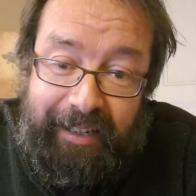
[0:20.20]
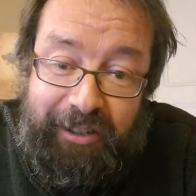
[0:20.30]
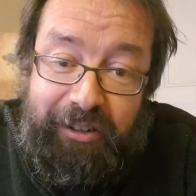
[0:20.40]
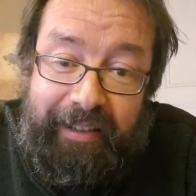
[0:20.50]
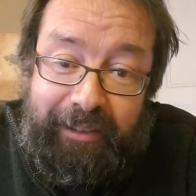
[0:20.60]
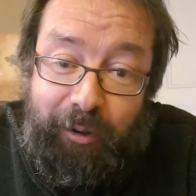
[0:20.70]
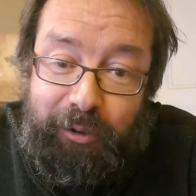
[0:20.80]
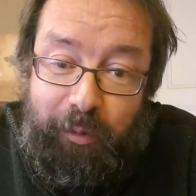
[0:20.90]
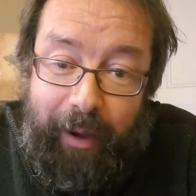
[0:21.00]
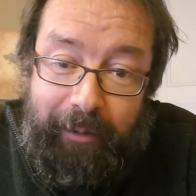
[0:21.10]
Julie is
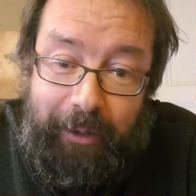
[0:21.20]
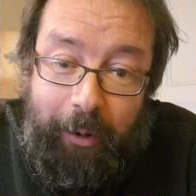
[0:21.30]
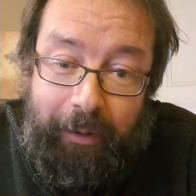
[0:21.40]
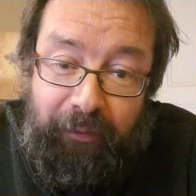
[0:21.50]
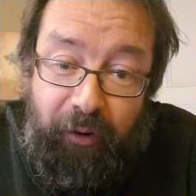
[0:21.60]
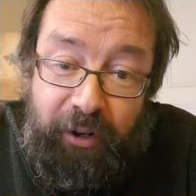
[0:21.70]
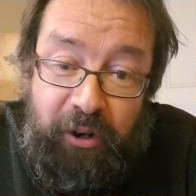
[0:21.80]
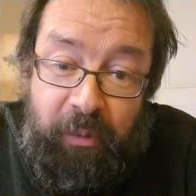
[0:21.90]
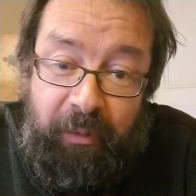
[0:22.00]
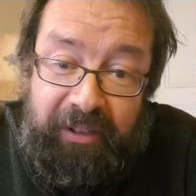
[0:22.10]
also well known for her
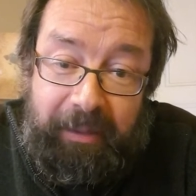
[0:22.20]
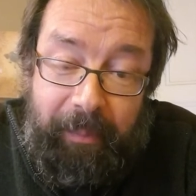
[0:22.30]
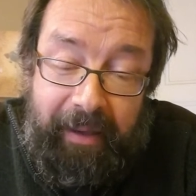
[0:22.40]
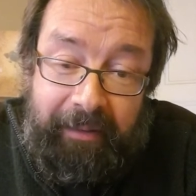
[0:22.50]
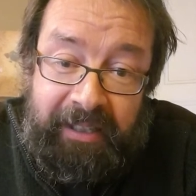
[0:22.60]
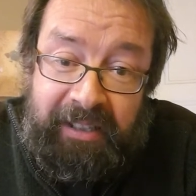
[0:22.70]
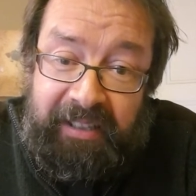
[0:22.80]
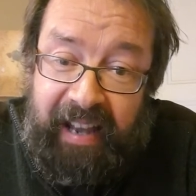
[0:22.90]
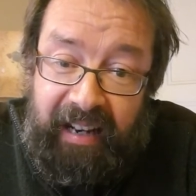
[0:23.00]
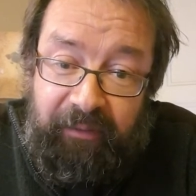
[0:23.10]
numerous appearances on
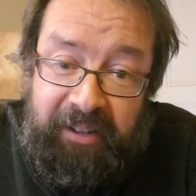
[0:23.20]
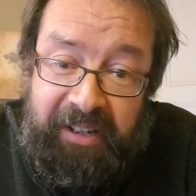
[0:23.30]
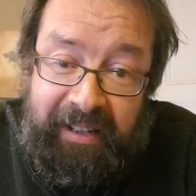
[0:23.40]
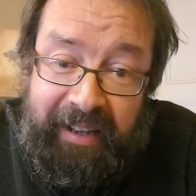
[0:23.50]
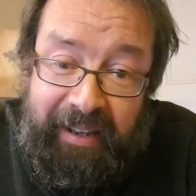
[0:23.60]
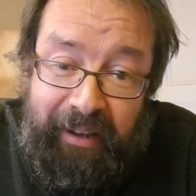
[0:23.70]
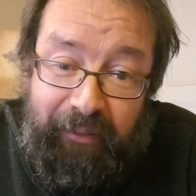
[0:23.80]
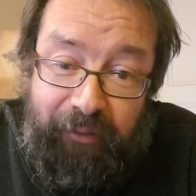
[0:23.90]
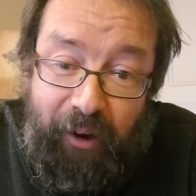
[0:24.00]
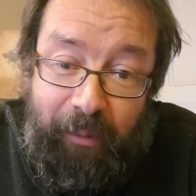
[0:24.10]
television,
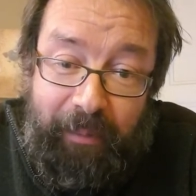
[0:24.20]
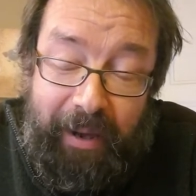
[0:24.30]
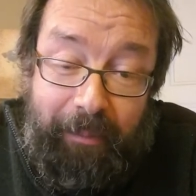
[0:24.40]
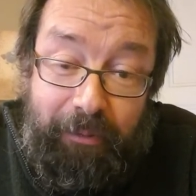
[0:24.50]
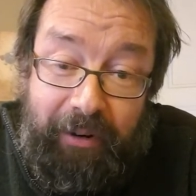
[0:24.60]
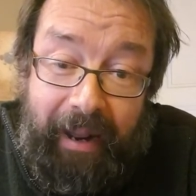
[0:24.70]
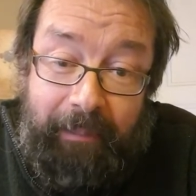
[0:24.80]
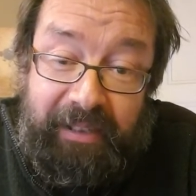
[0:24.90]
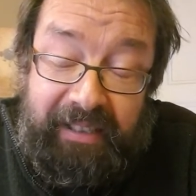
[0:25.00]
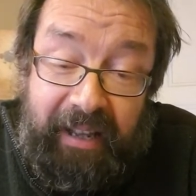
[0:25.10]
from
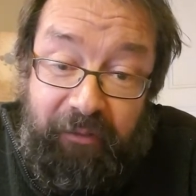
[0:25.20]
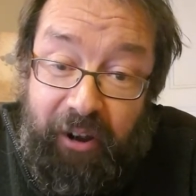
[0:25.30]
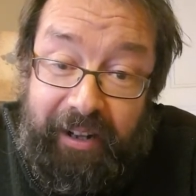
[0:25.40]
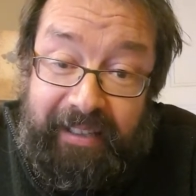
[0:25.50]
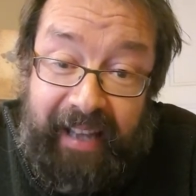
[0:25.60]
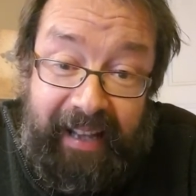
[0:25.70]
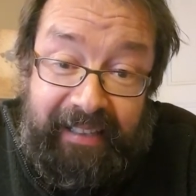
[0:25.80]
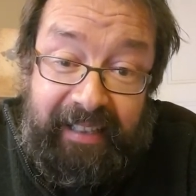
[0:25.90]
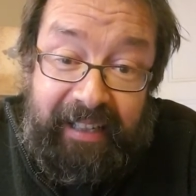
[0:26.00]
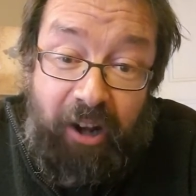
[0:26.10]
programmes as diverse
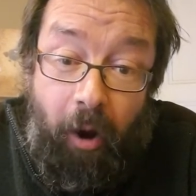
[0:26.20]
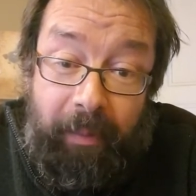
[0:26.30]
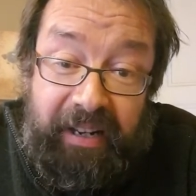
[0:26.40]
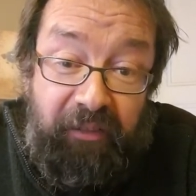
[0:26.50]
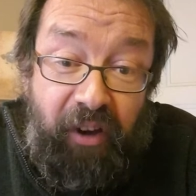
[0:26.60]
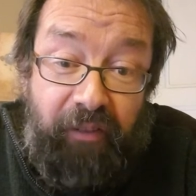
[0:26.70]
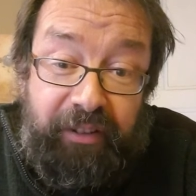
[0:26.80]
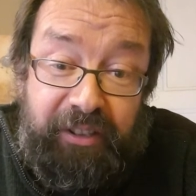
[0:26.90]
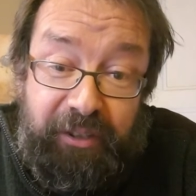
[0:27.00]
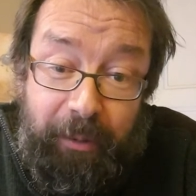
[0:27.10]
as the comedy
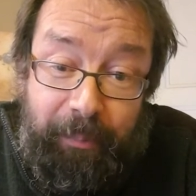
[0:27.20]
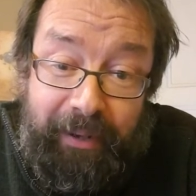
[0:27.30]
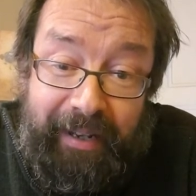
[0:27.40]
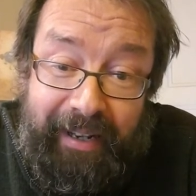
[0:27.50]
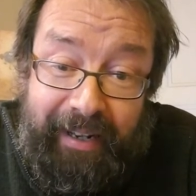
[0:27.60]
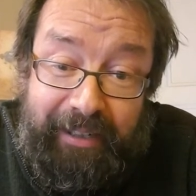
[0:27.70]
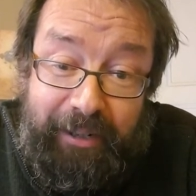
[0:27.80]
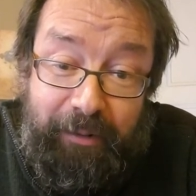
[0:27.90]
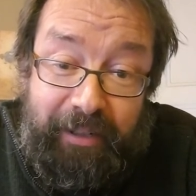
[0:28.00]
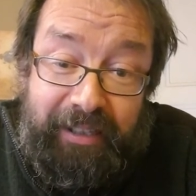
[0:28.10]
Velvet Soup
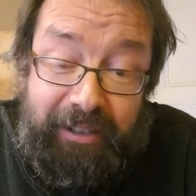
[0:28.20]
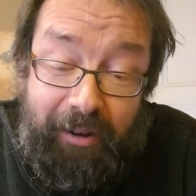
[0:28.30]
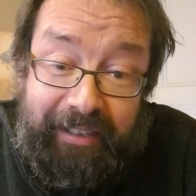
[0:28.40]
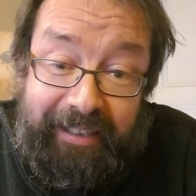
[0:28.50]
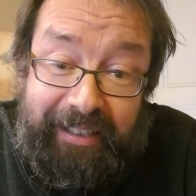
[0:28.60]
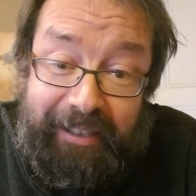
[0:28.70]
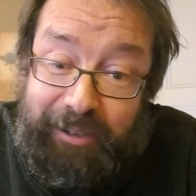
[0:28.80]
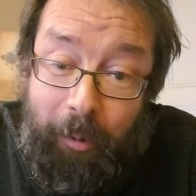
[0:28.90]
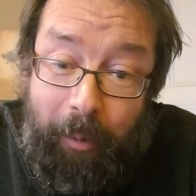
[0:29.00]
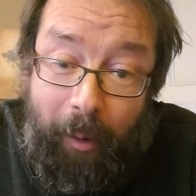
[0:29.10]
to the Scottish
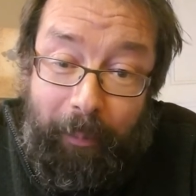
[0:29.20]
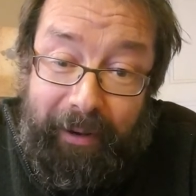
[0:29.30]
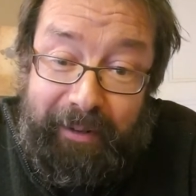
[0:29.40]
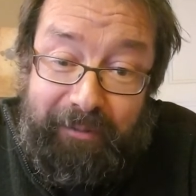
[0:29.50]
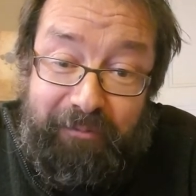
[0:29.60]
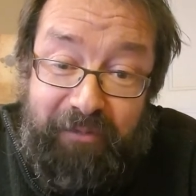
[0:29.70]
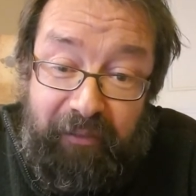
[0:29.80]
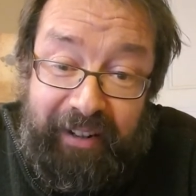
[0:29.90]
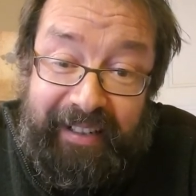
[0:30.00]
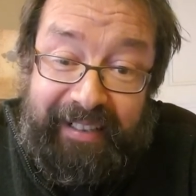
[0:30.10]
soap opera
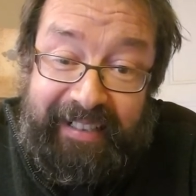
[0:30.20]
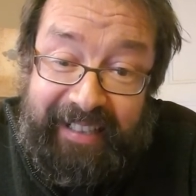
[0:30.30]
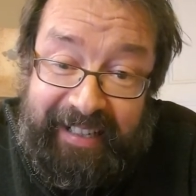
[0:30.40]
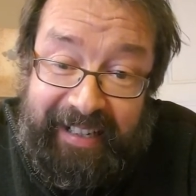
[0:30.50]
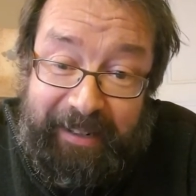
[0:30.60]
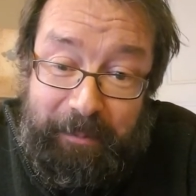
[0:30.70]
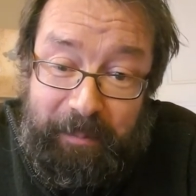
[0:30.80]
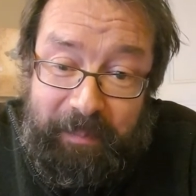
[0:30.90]
River City.